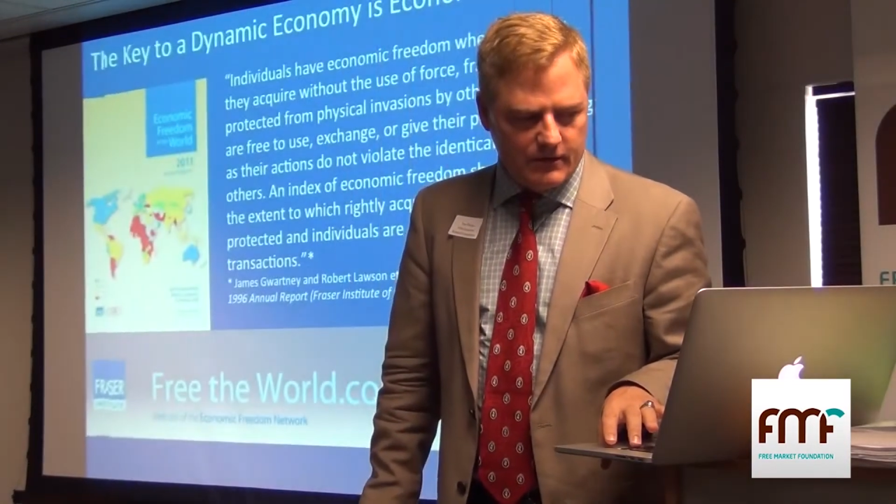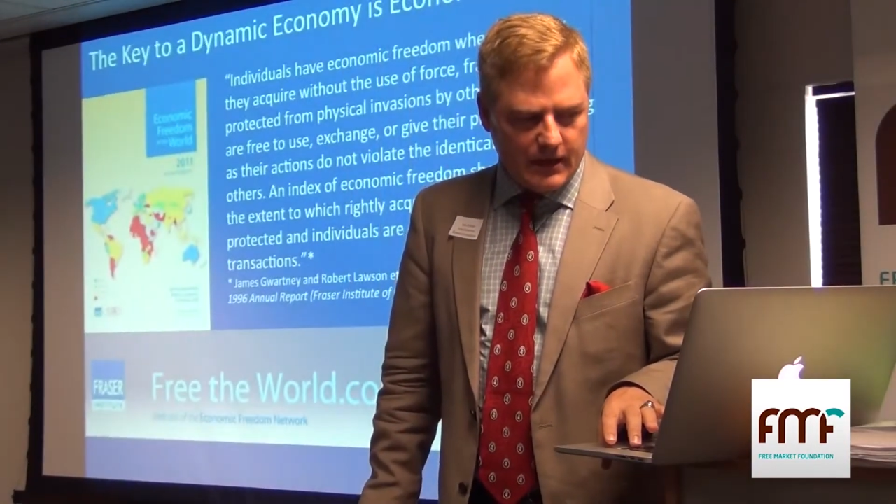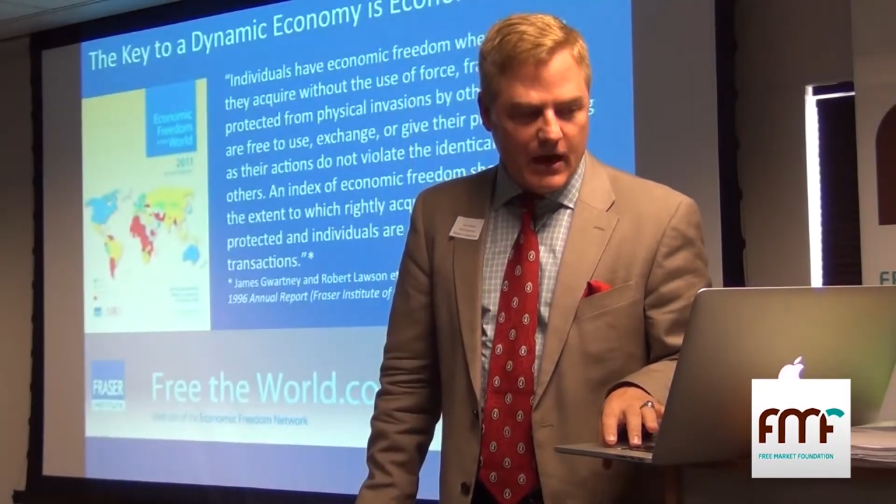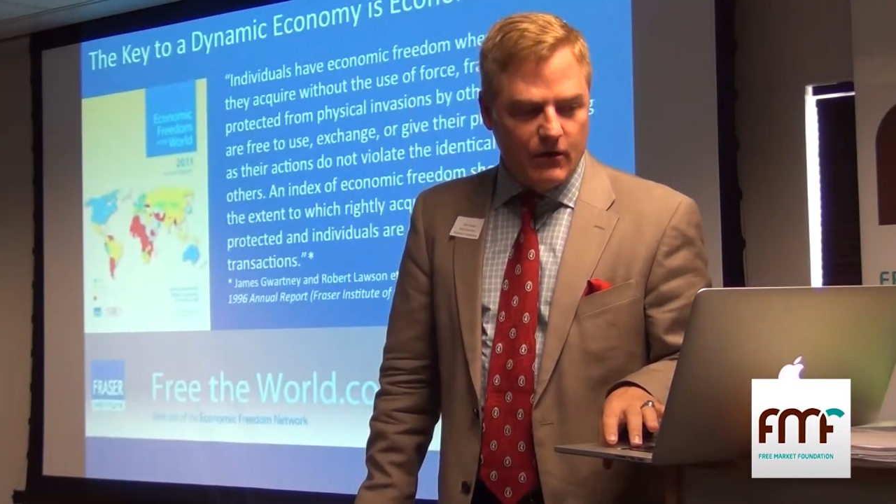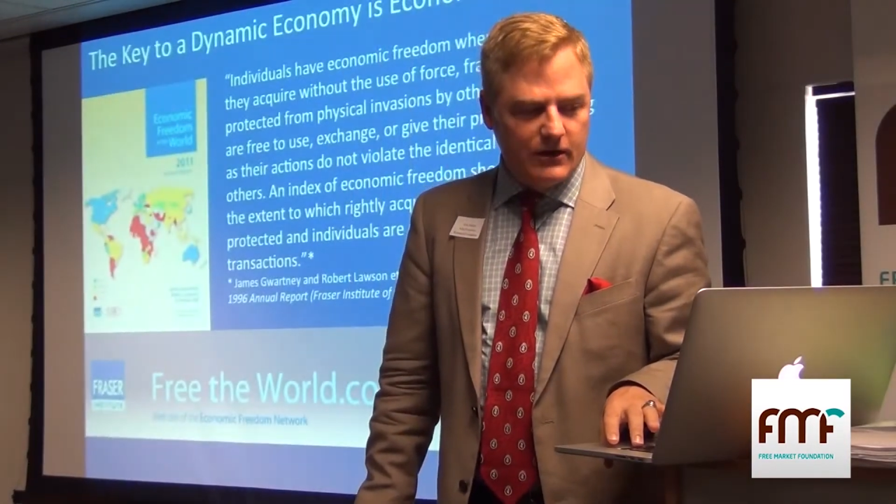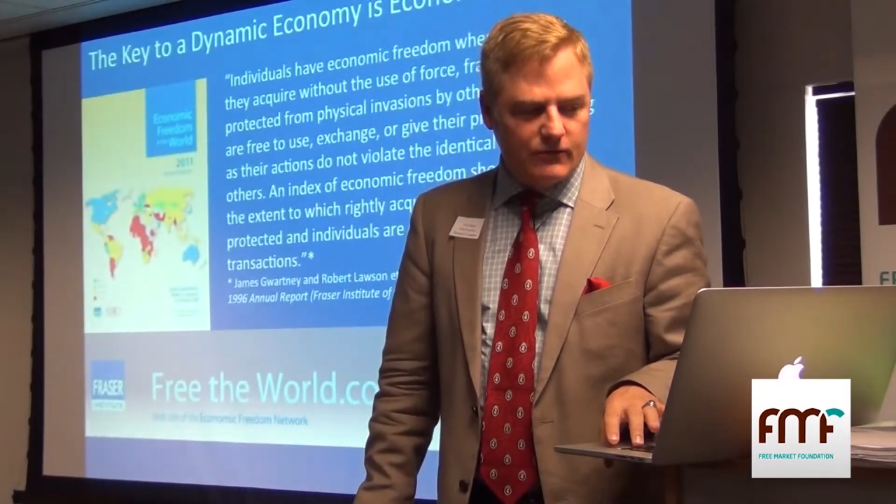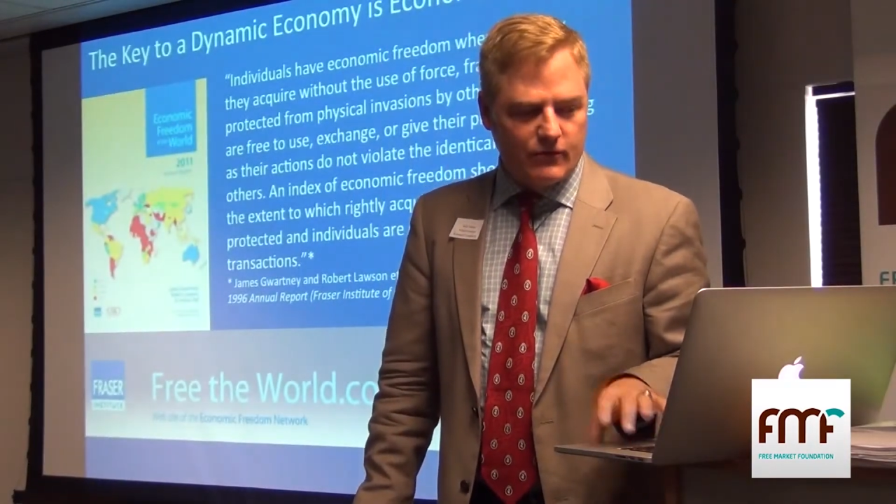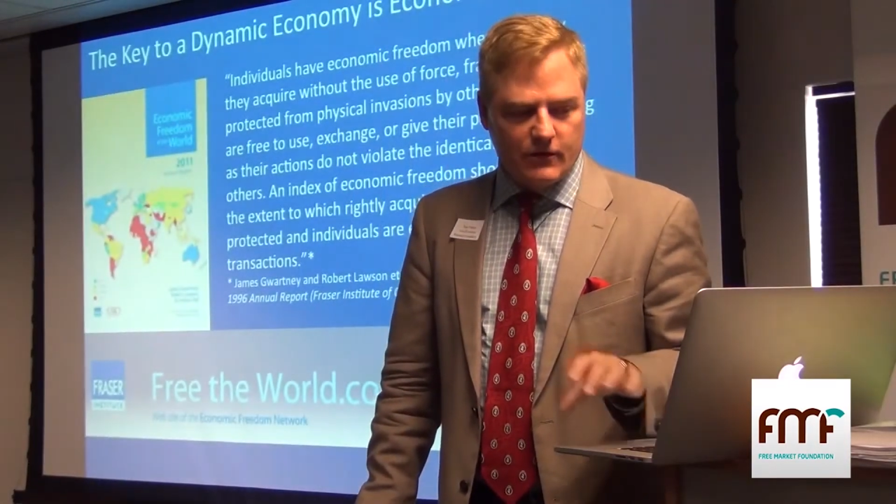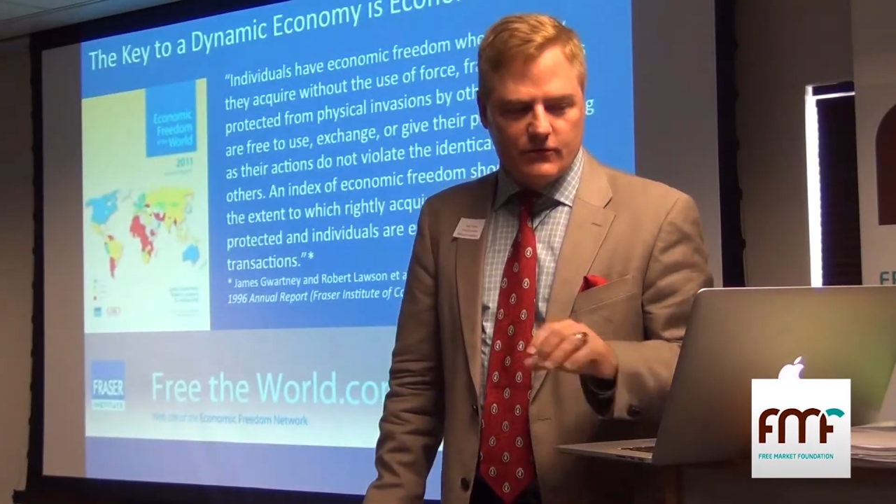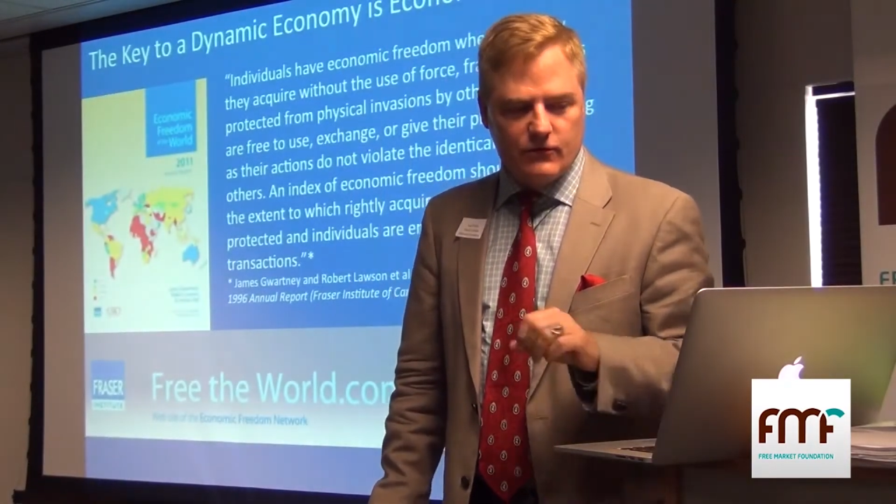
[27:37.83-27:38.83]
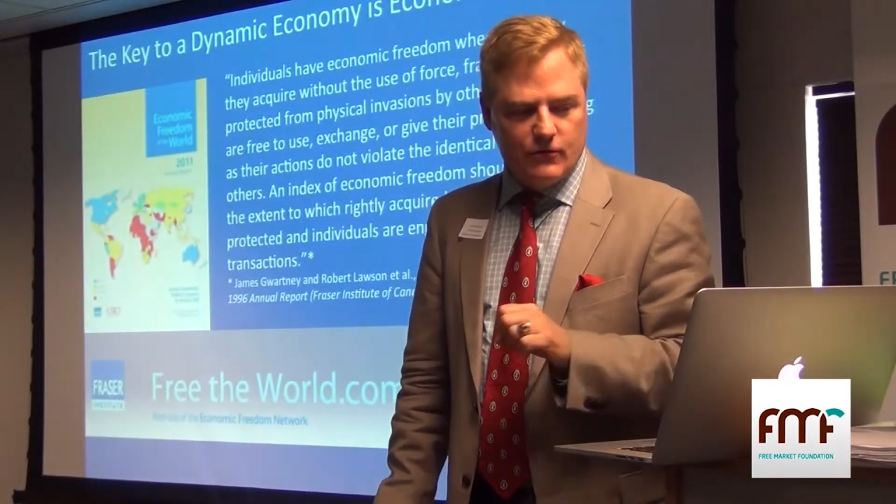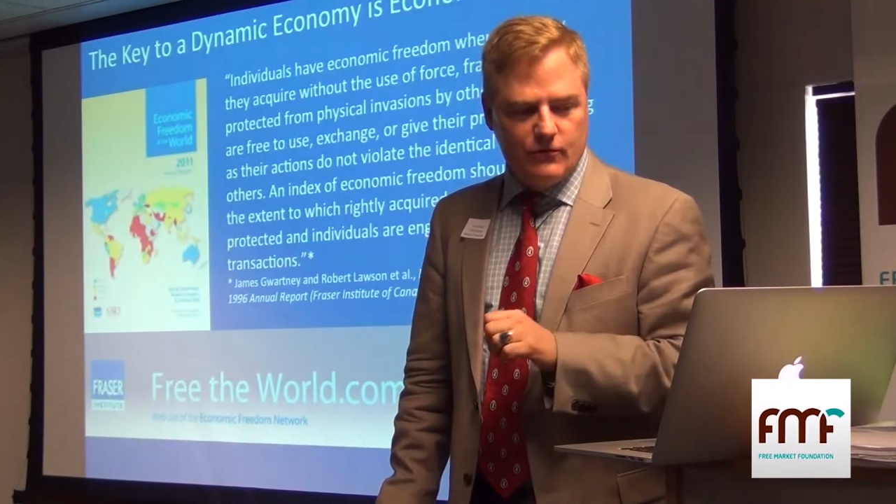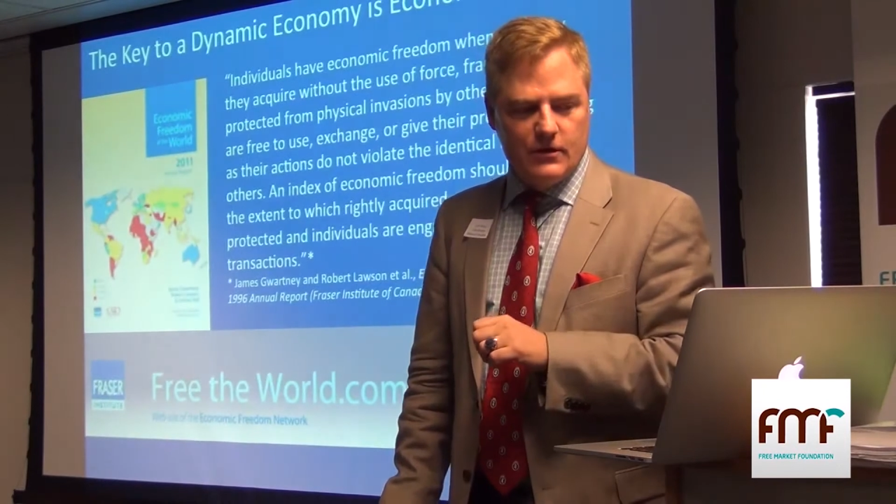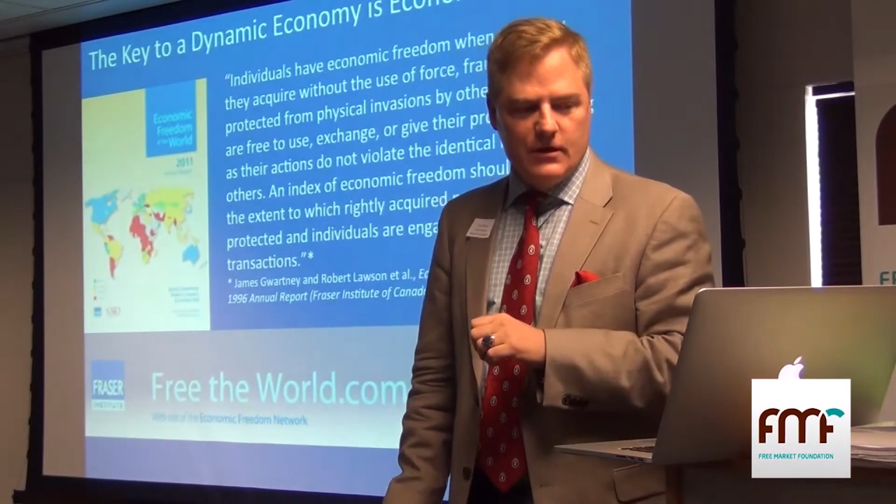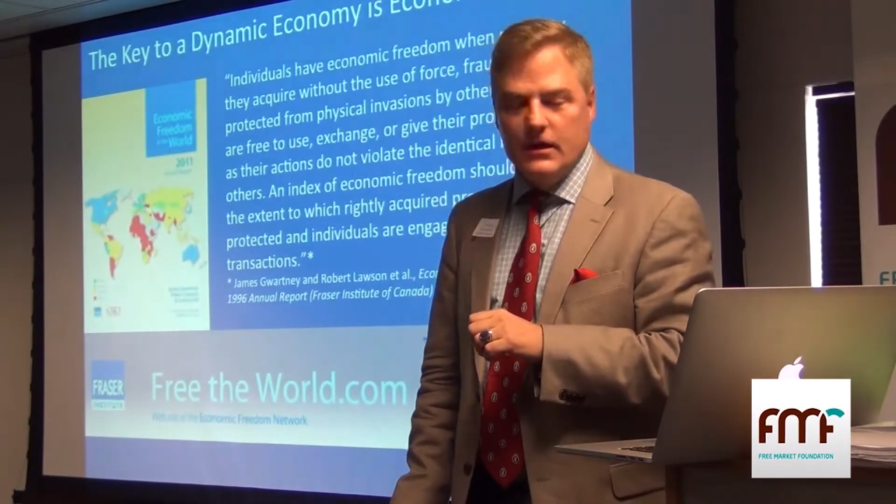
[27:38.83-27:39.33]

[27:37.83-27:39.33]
Now let's turn to